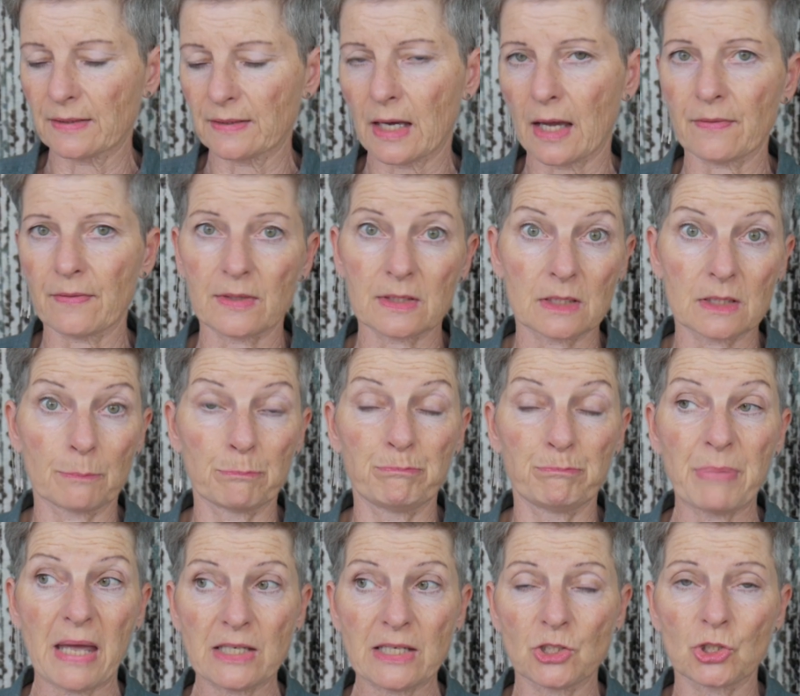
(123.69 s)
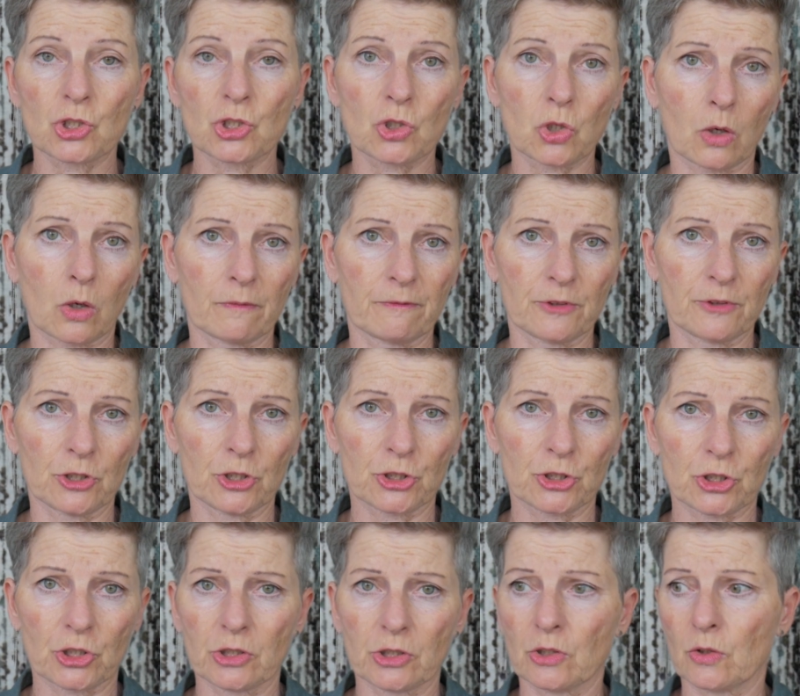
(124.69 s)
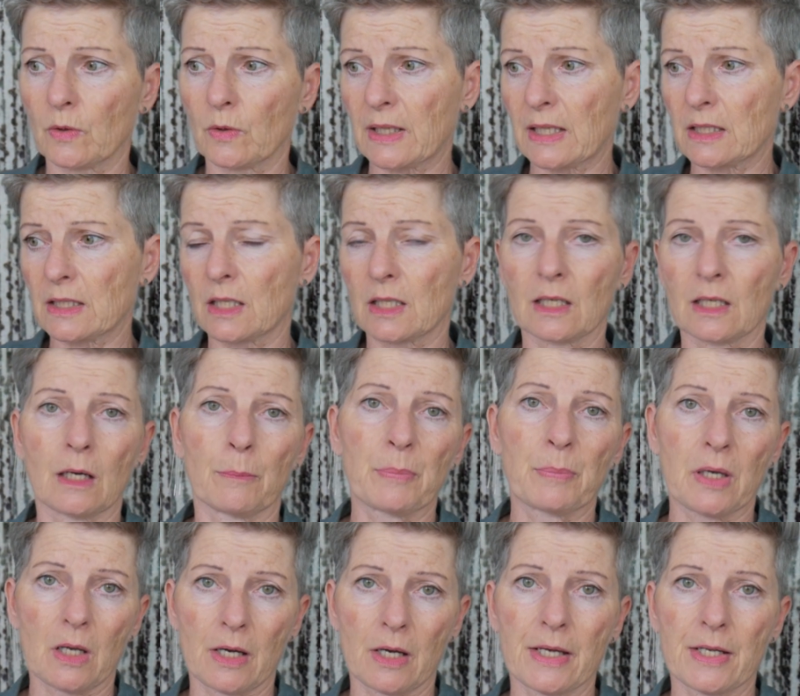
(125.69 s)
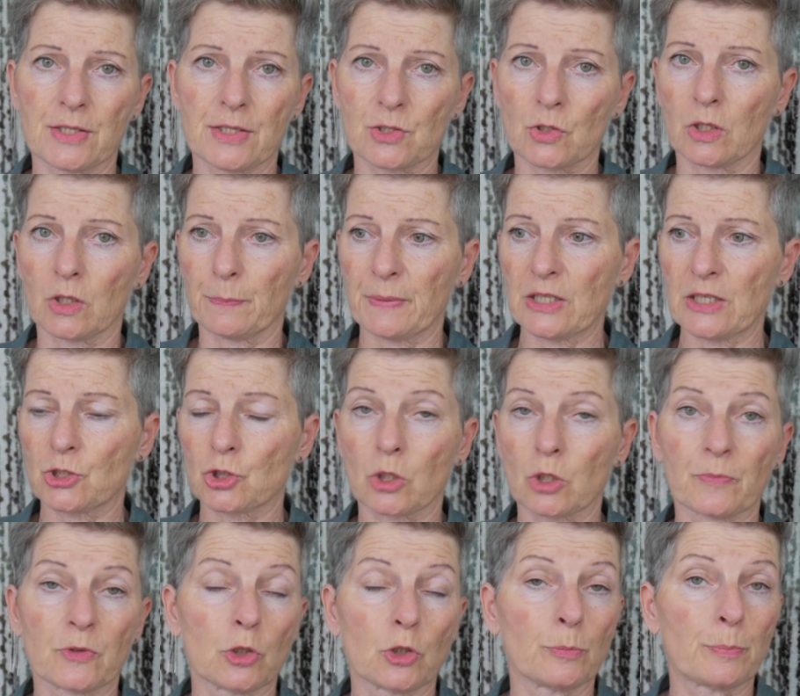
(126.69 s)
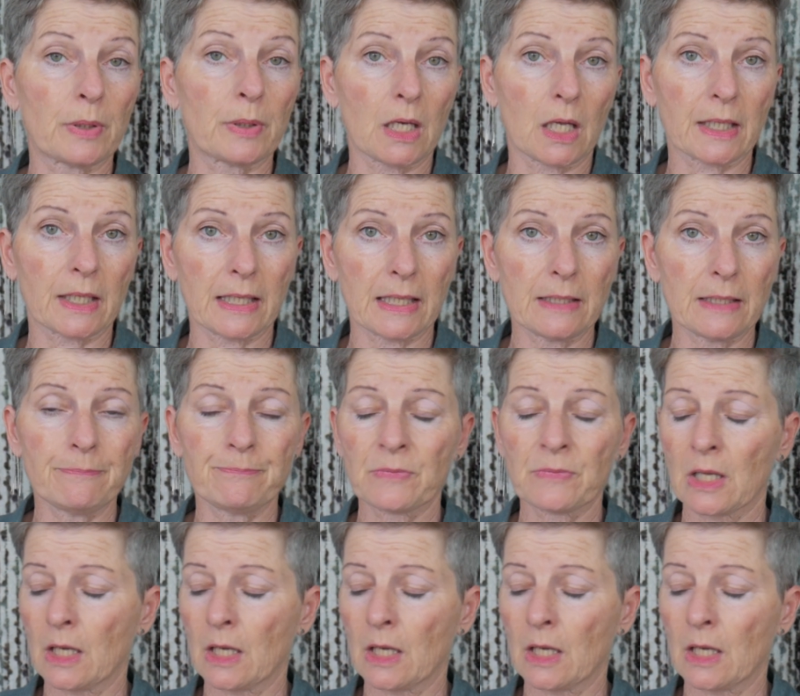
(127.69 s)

that. There's a benchtop version, you know, getting an appliance on the benchtop that you plug in.